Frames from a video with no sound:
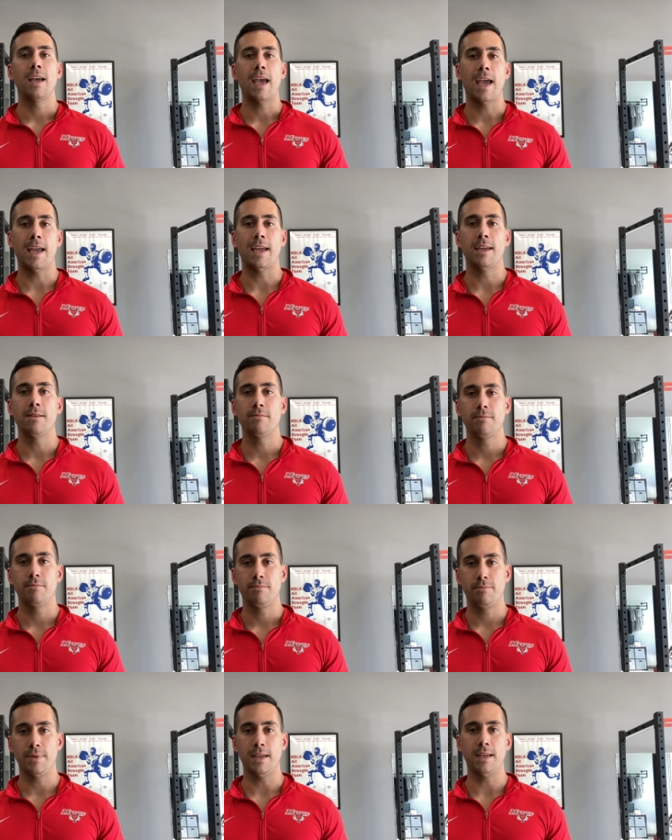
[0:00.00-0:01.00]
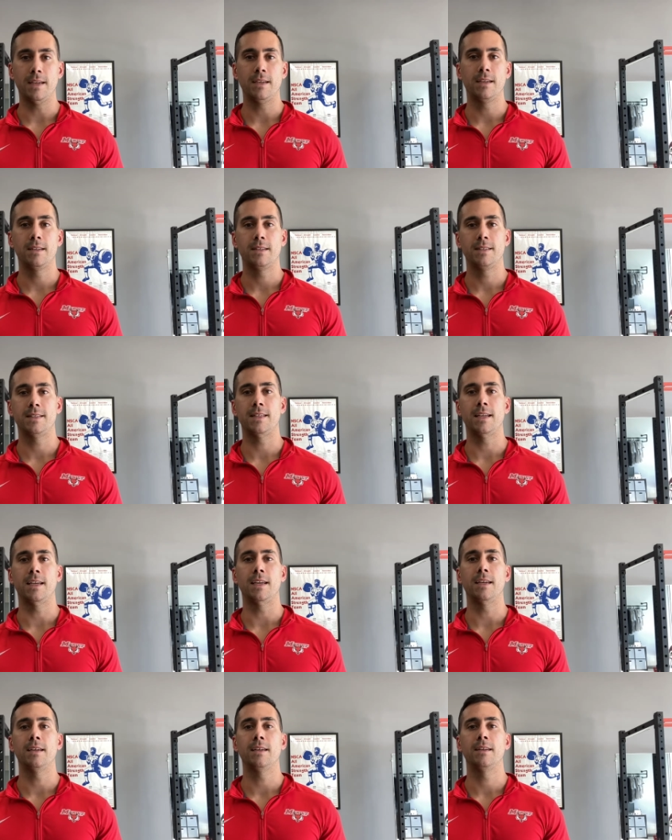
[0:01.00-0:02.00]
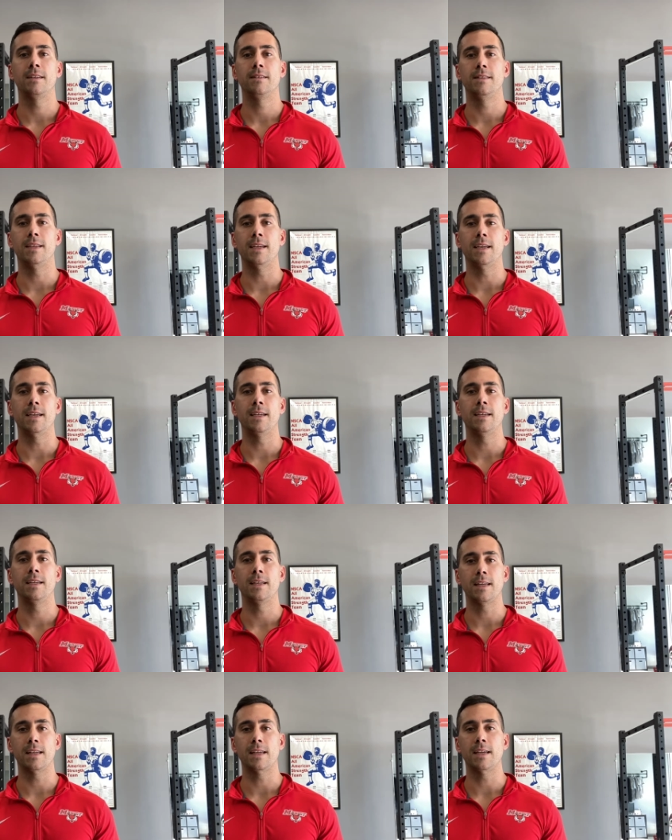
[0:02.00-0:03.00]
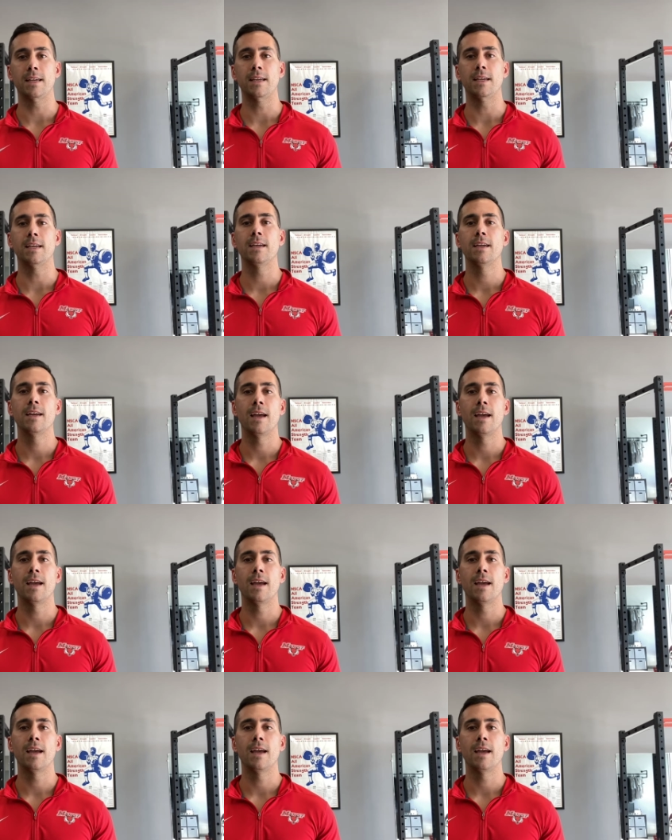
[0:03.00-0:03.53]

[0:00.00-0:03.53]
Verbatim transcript: A, B, C, D, E,